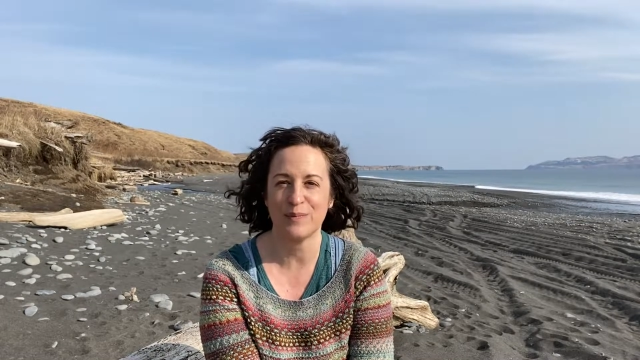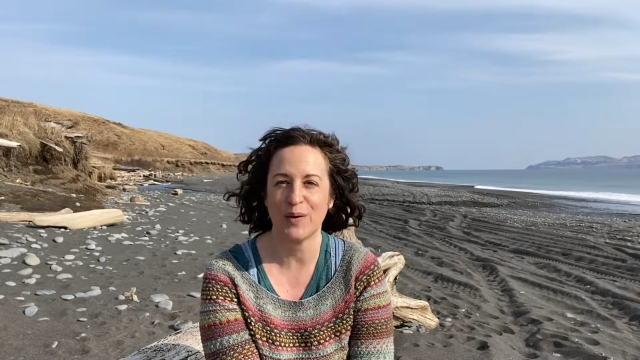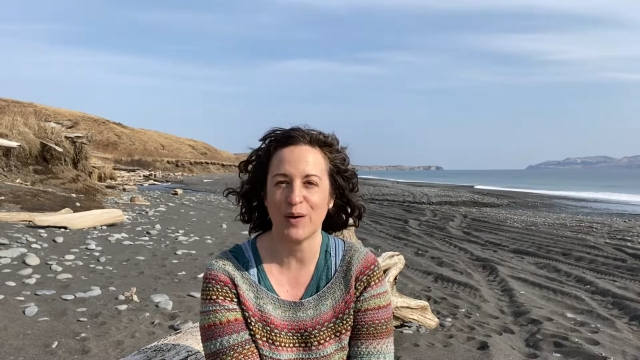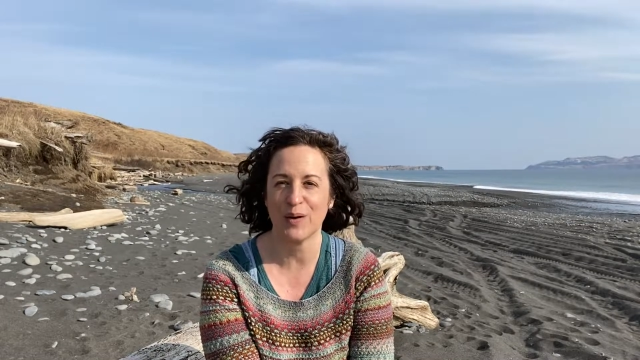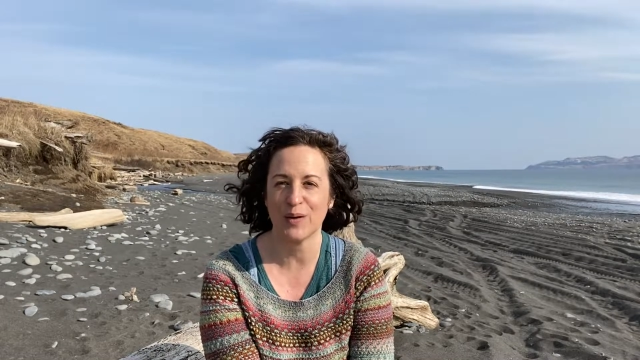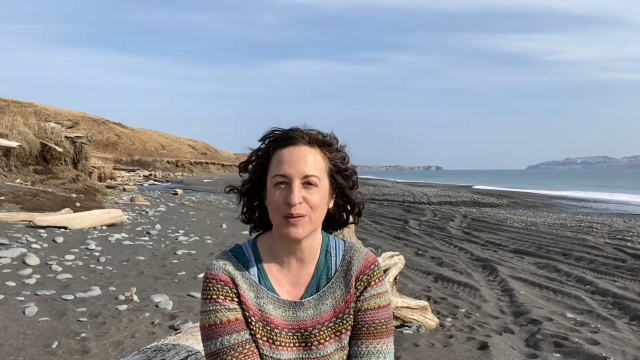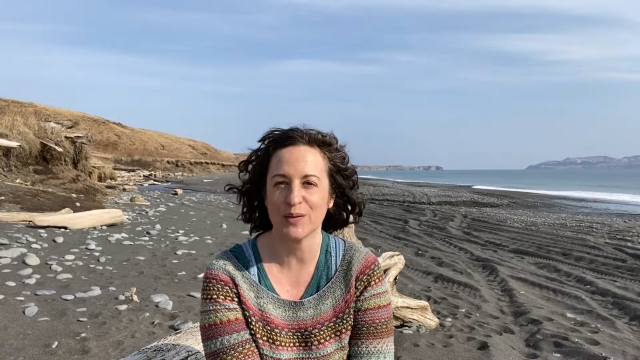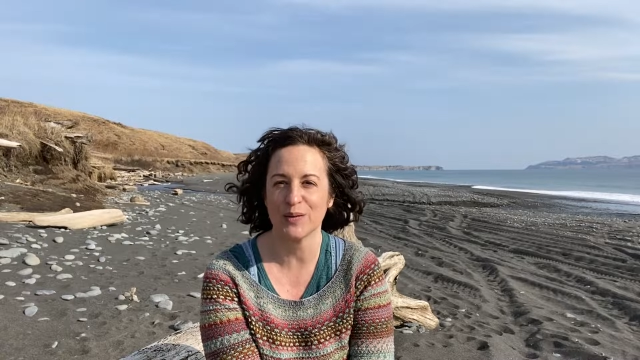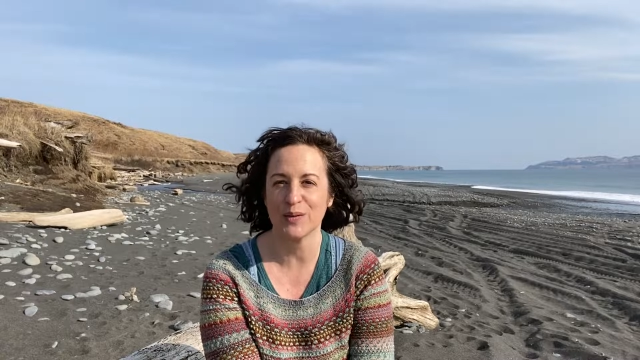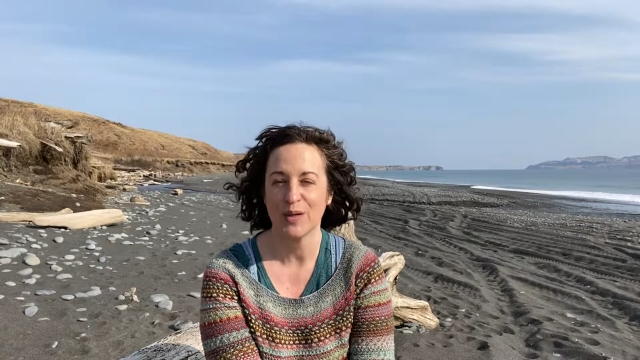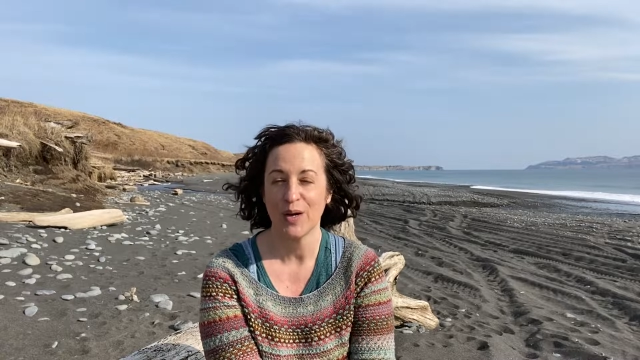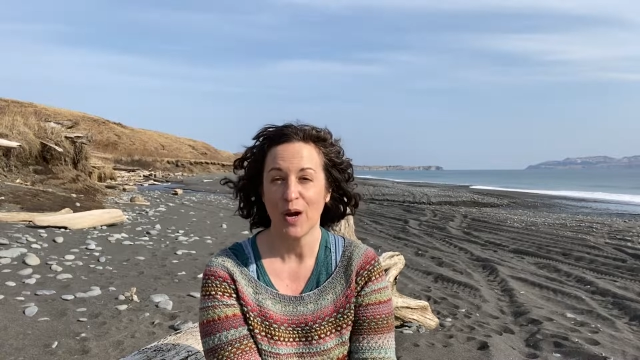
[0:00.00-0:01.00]

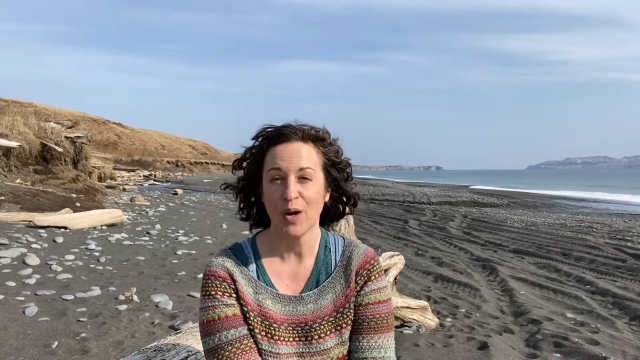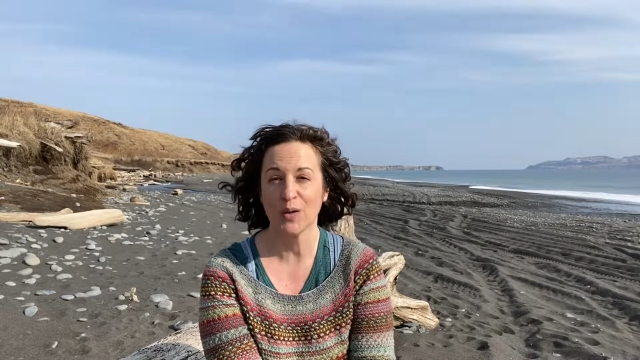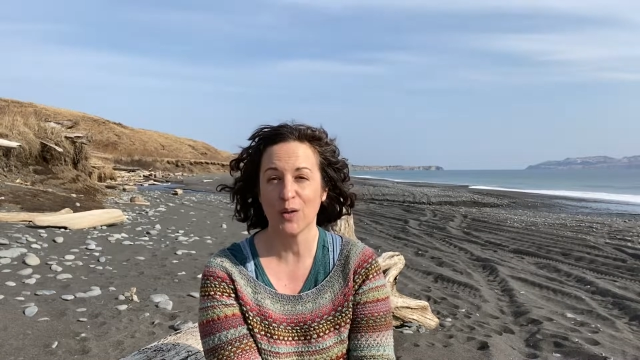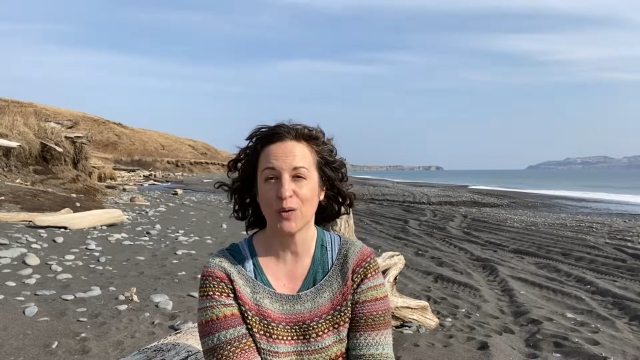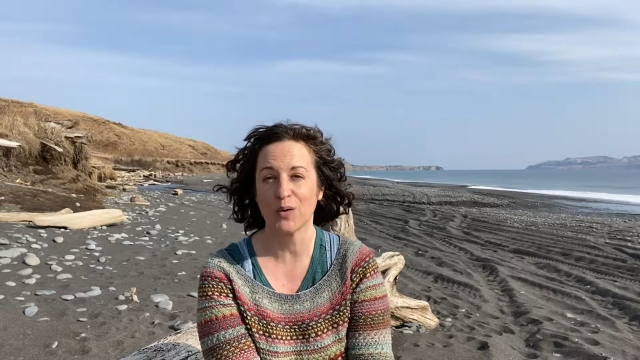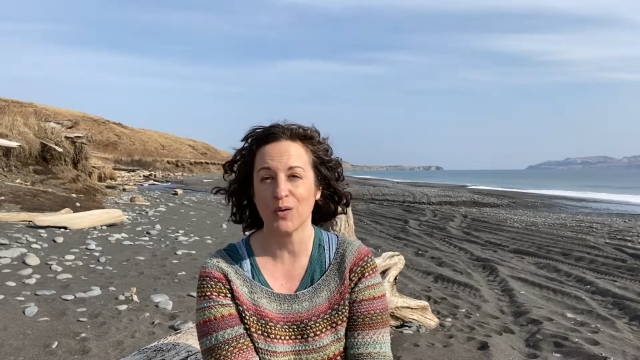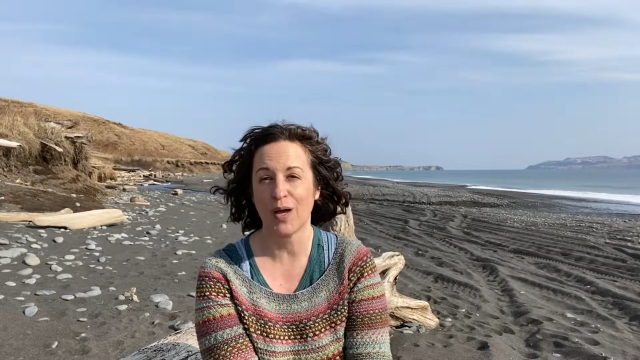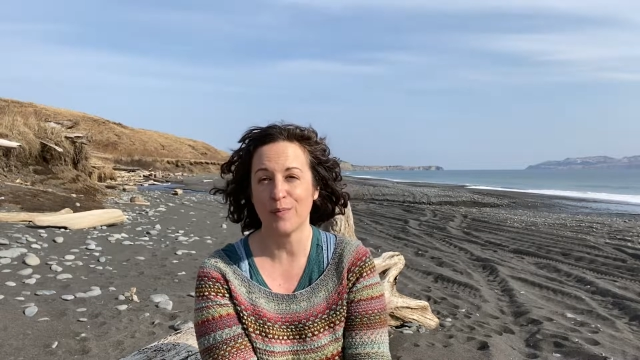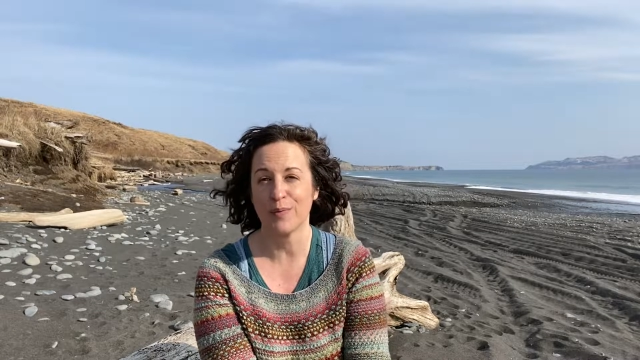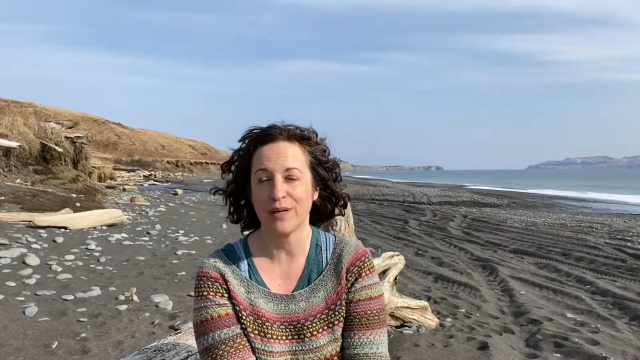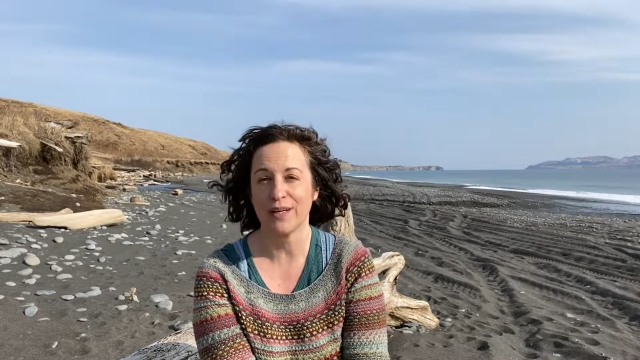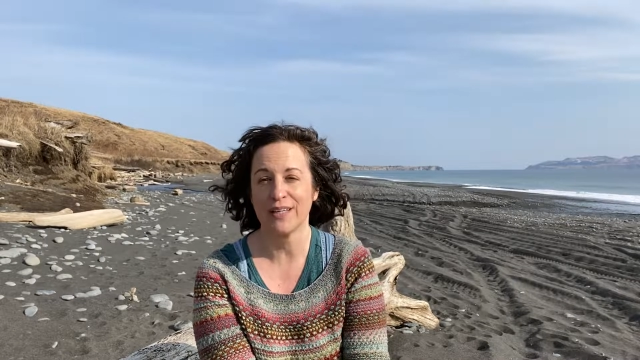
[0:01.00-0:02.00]
Our local
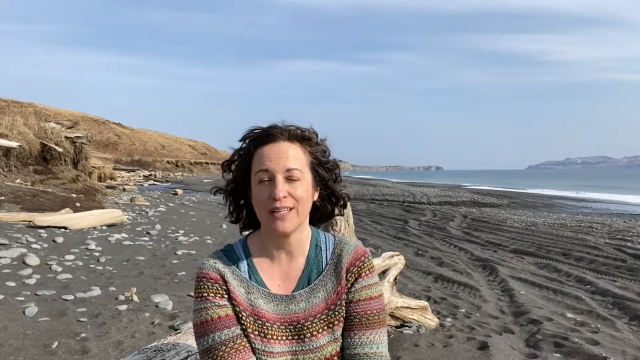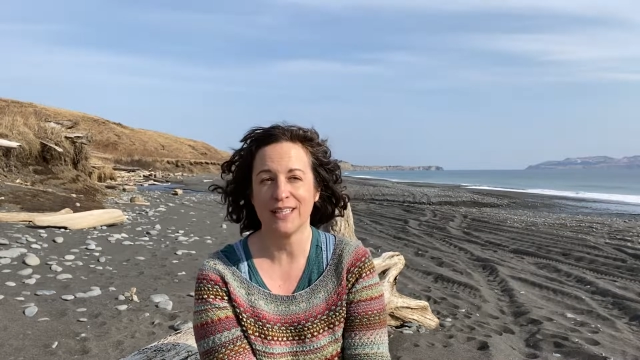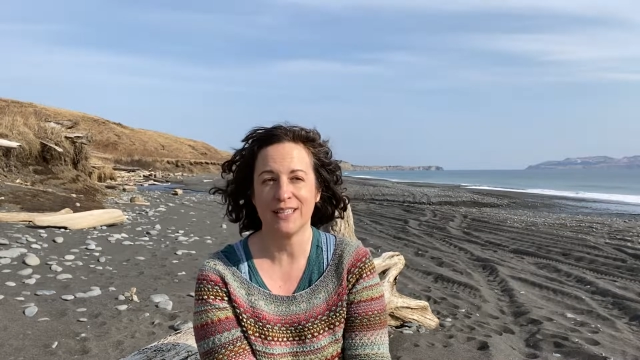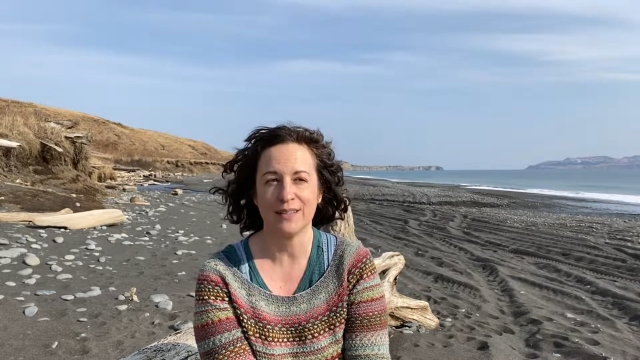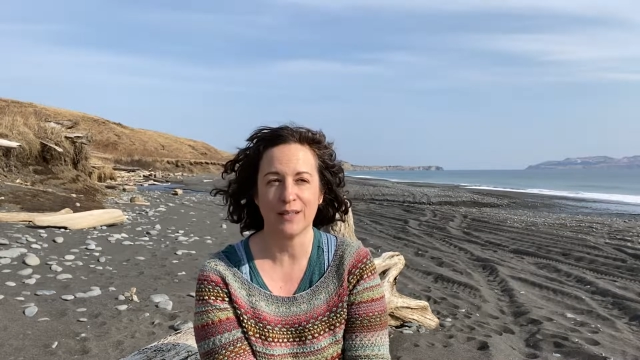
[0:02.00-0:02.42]
library and